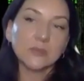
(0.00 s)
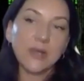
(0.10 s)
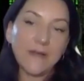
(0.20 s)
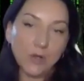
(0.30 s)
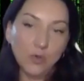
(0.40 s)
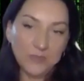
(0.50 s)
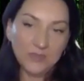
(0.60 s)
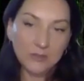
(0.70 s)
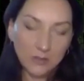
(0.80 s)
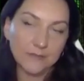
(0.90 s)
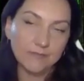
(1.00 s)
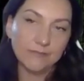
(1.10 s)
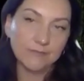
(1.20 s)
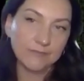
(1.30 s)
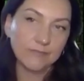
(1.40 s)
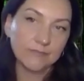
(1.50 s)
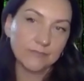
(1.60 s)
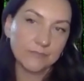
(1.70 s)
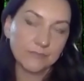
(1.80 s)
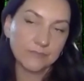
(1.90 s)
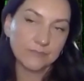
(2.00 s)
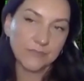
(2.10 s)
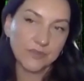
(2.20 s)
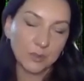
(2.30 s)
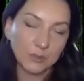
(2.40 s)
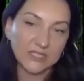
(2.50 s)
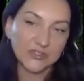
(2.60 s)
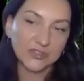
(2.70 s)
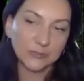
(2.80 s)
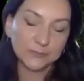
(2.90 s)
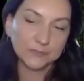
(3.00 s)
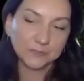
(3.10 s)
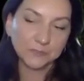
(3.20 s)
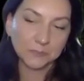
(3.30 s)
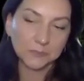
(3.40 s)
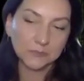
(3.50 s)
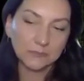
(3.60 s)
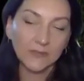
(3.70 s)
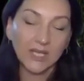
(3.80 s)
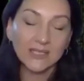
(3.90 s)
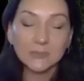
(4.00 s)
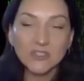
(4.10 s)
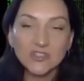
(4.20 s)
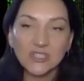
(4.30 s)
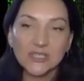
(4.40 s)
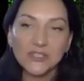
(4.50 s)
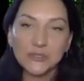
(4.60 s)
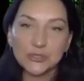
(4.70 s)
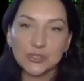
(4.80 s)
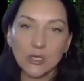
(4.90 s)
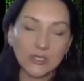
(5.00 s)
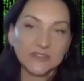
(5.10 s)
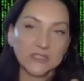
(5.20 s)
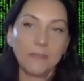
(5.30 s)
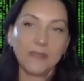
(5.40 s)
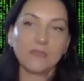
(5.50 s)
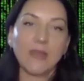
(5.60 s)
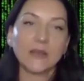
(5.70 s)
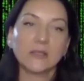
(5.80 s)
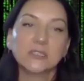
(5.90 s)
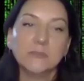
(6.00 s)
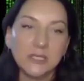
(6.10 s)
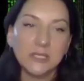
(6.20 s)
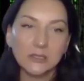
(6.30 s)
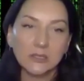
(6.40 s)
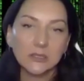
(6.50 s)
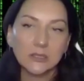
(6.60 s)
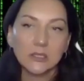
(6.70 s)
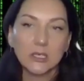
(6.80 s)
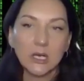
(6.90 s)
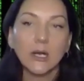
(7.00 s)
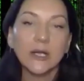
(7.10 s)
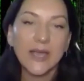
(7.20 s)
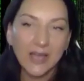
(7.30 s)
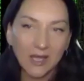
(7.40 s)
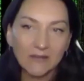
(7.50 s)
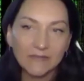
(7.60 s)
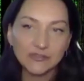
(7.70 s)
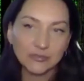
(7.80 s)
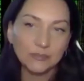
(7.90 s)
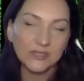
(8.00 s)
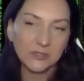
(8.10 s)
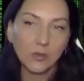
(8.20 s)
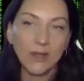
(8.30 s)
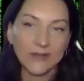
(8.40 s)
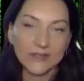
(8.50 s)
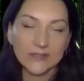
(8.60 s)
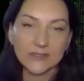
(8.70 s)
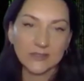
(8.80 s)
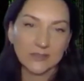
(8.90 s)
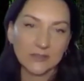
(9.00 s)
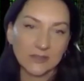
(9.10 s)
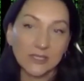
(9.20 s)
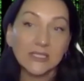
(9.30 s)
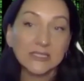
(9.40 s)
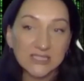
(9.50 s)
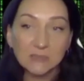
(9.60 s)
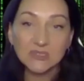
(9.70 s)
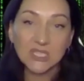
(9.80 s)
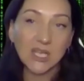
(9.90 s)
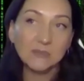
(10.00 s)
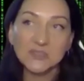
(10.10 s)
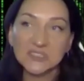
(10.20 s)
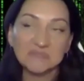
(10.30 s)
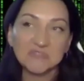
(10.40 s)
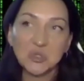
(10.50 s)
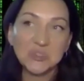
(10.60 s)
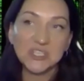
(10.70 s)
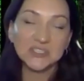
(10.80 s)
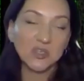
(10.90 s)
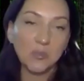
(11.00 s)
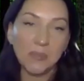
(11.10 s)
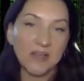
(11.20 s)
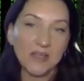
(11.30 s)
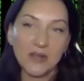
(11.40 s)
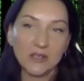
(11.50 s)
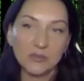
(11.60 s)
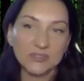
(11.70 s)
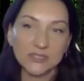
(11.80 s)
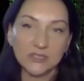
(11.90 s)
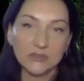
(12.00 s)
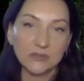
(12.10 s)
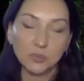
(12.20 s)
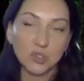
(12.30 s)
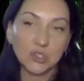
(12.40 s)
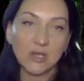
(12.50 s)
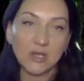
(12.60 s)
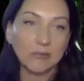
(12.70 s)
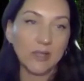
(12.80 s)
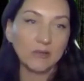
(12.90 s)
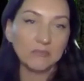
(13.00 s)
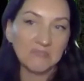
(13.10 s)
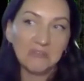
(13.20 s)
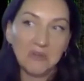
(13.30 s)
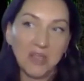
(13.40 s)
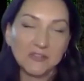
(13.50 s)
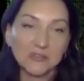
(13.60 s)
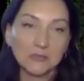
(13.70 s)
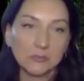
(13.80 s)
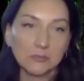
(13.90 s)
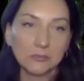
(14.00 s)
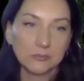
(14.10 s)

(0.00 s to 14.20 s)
So I have open throat center. As much as I need to talk, if something rattles me, I have to be quiet. Sometimes 2 days go by and I don't say the word out loud. I don't have to.